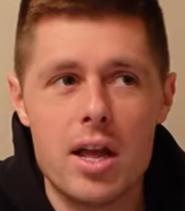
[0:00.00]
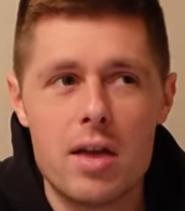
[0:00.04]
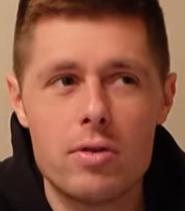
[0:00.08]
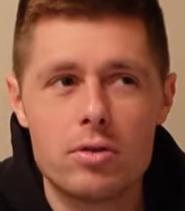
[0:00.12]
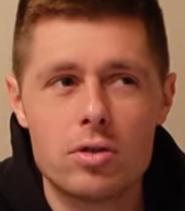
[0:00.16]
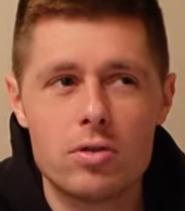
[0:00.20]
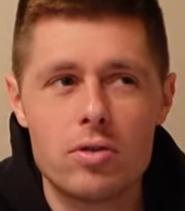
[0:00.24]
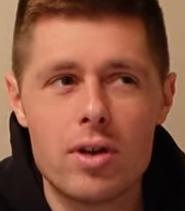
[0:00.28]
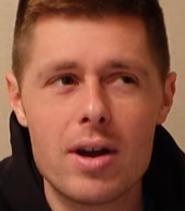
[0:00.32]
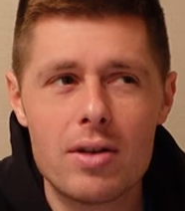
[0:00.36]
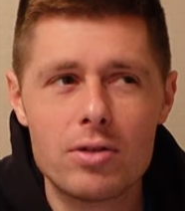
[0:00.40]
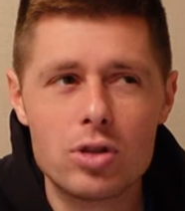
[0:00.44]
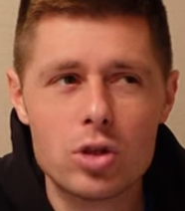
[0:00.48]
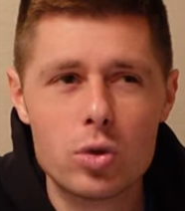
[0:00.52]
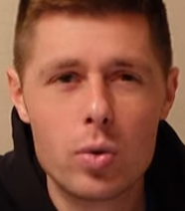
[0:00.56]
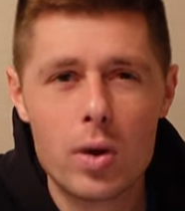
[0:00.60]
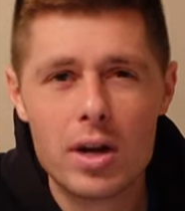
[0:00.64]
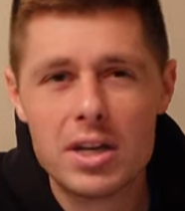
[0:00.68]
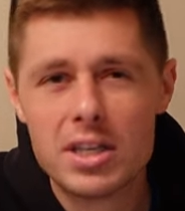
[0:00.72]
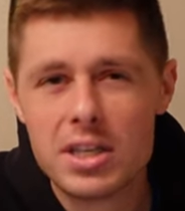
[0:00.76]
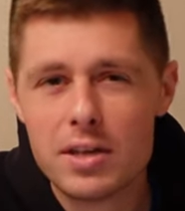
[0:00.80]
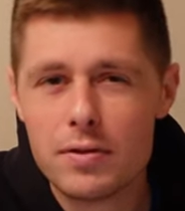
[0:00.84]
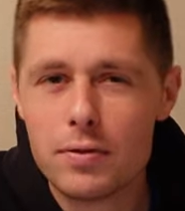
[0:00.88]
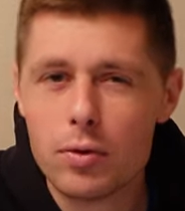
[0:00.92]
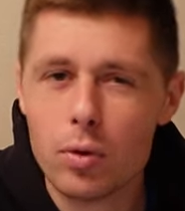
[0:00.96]
it was around
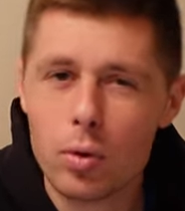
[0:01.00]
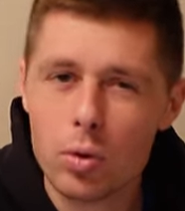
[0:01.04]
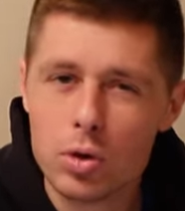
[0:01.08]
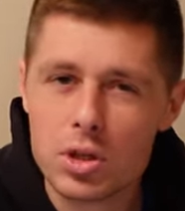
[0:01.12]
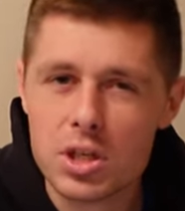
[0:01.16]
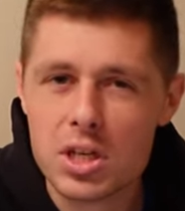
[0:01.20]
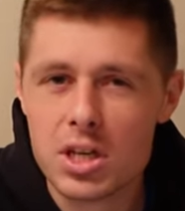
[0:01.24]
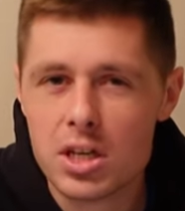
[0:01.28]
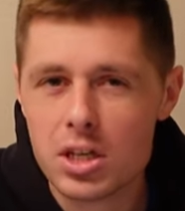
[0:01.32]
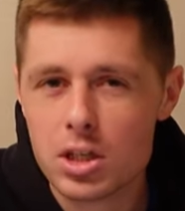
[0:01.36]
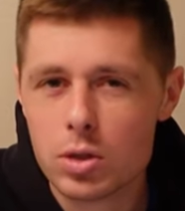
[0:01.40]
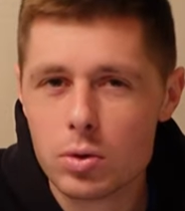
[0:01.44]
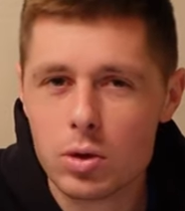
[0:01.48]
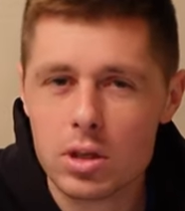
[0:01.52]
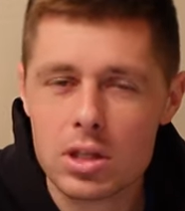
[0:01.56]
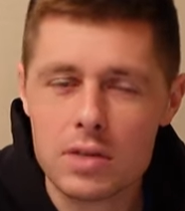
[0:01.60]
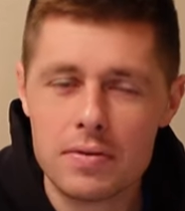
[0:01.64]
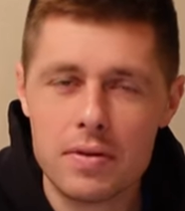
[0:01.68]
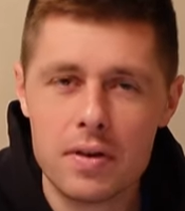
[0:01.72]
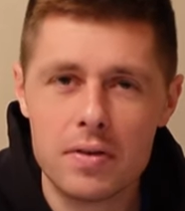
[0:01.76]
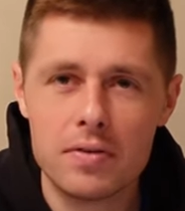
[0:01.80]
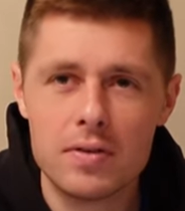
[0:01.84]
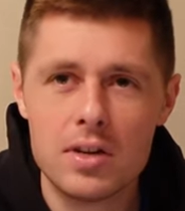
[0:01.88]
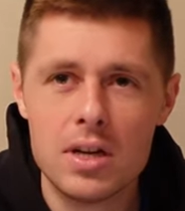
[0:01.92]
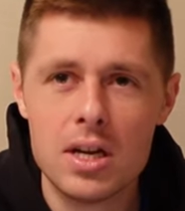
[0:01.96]
2014 to
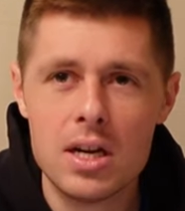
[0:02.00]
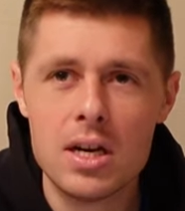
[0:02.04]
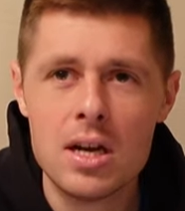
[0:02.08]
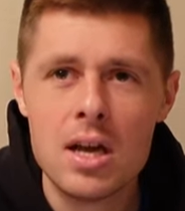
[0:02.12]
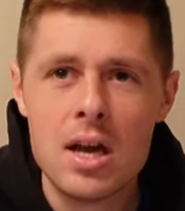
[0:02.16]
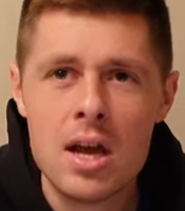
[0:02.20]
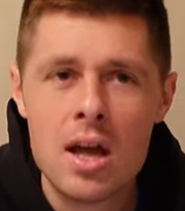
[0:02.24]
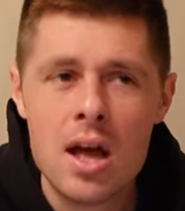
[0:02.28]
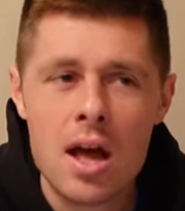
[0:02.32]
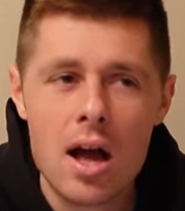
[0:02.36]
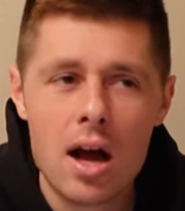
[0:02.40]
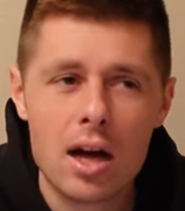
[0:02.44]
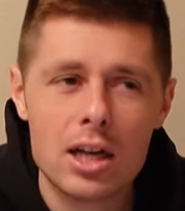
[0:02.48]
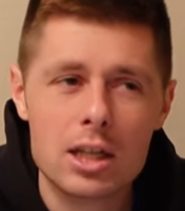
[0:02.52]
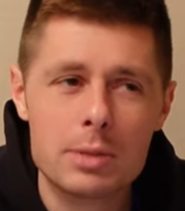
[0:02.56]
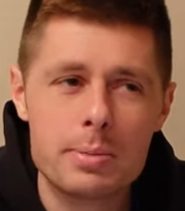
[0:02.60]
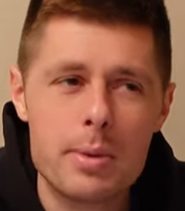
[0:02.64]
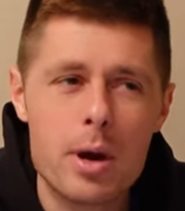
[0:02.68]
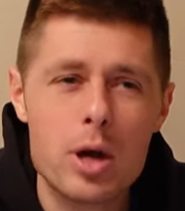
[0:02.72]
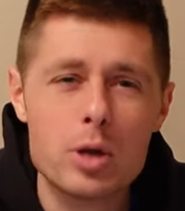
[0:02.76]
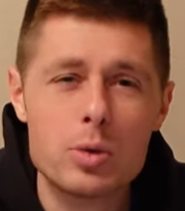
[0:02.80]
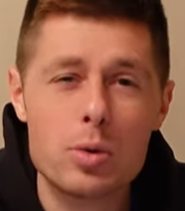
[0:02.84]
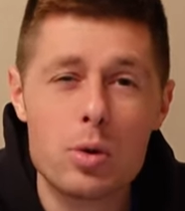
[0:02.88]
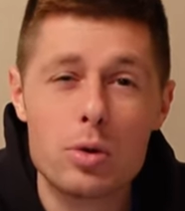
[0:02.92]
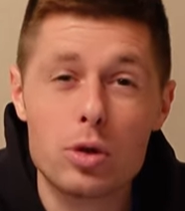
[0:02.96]
2015, and I
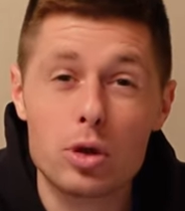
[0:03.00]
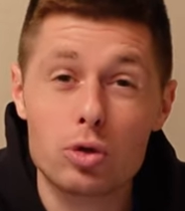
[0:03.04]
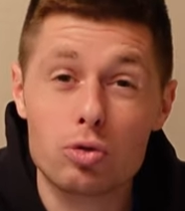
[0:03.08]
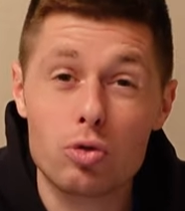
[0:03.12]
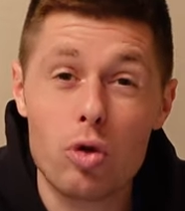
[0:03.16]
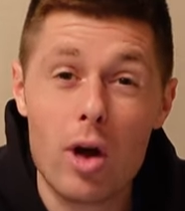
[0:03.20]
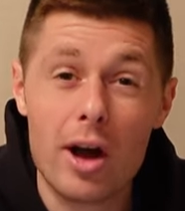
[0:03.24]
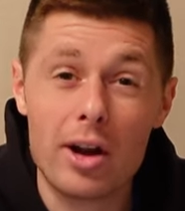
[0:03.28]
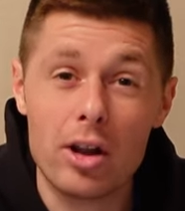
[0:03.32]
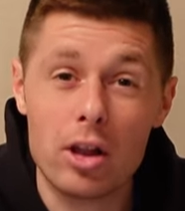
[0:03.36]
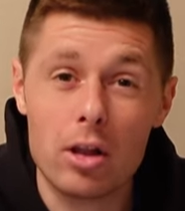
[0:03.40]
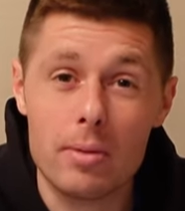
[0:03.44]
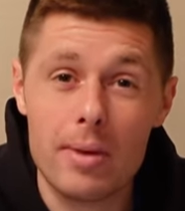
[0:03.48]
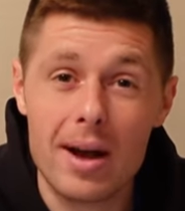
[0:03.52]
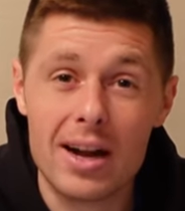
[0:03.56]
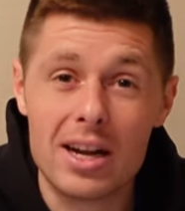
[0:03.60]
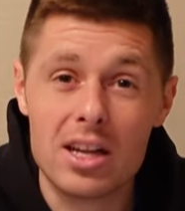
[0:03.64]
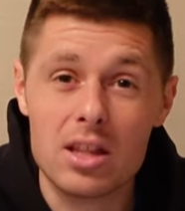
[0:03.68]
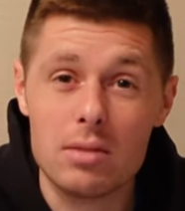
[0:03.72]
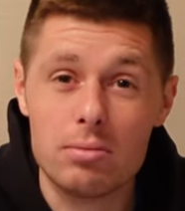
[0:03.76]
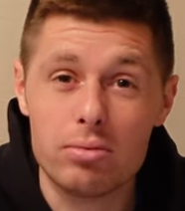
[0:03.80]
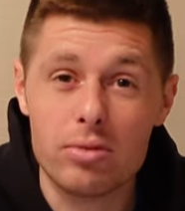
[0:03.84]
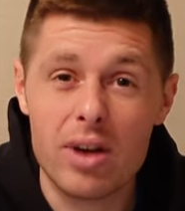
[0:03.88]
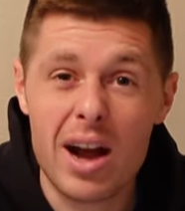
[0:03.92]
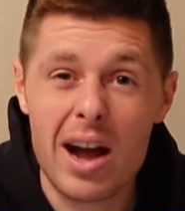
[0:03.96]
suppose we were just right on the back
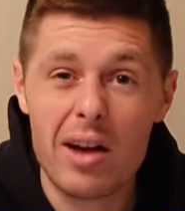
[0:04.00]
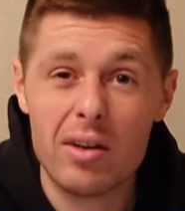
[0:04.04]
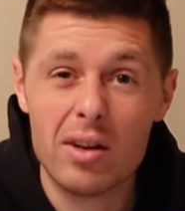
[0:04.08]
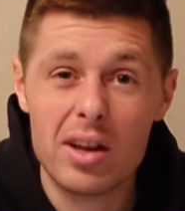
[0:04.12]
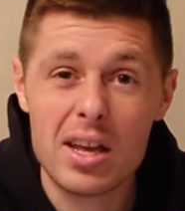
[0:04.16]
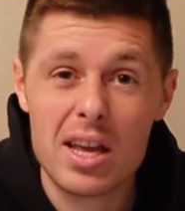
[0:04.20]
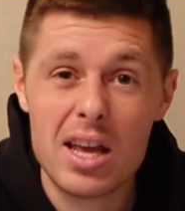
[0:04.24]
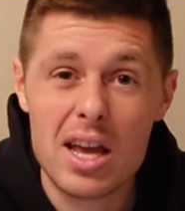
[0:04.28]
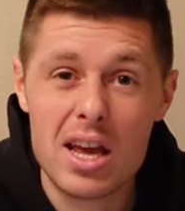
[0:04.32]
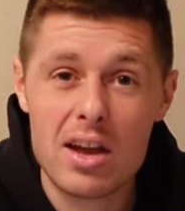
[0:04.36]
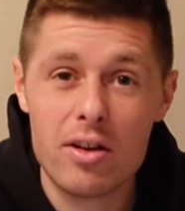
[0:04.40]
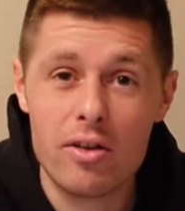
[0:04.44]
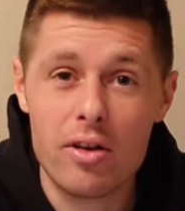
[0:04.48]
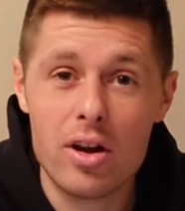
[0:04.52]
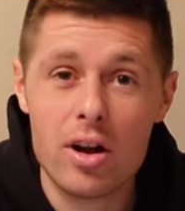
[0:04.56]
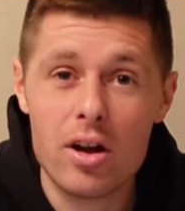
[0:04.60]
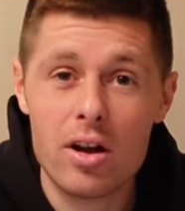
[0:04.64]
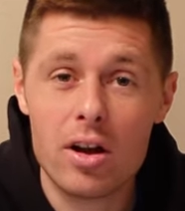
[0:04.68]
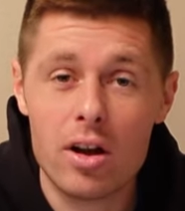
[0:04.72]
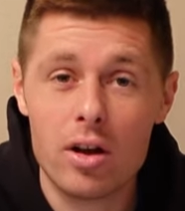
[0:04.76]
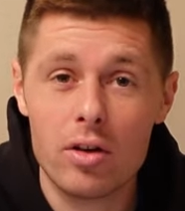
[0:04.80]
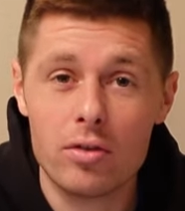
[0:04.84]
of the Brownlee era,